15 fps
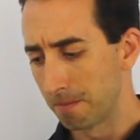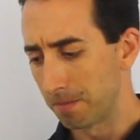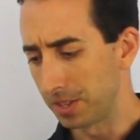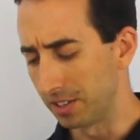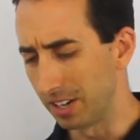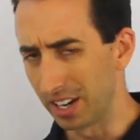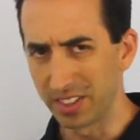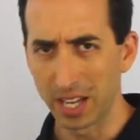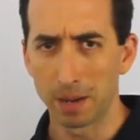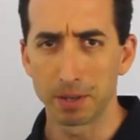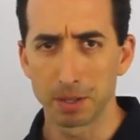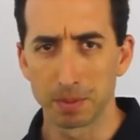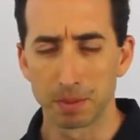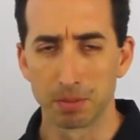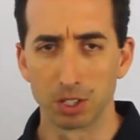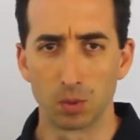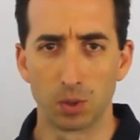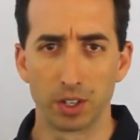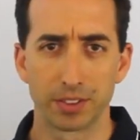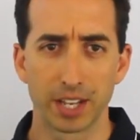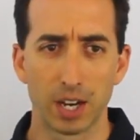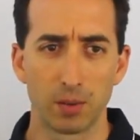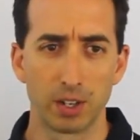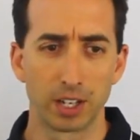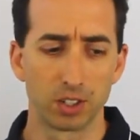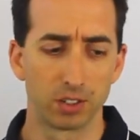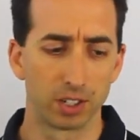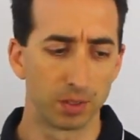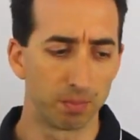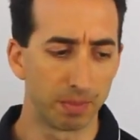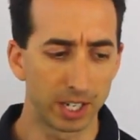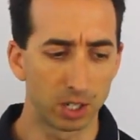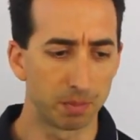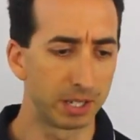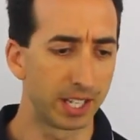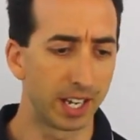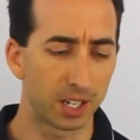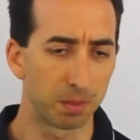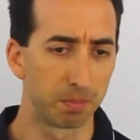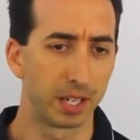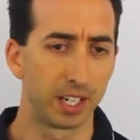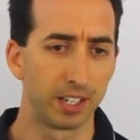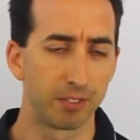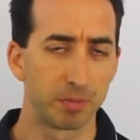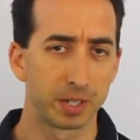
there aren't that many people that want that one, or it may not be that competitive,